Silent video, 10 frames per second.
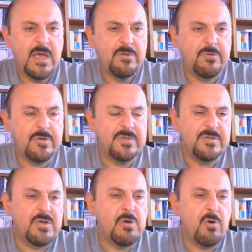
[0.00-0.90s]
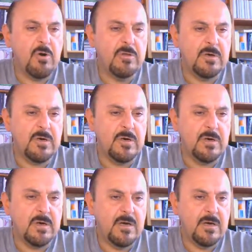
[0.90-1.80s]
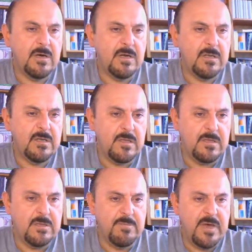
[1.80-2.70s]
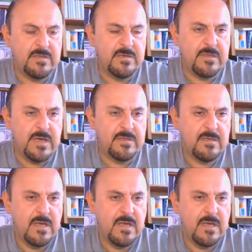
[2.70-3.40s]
you can recall the method, and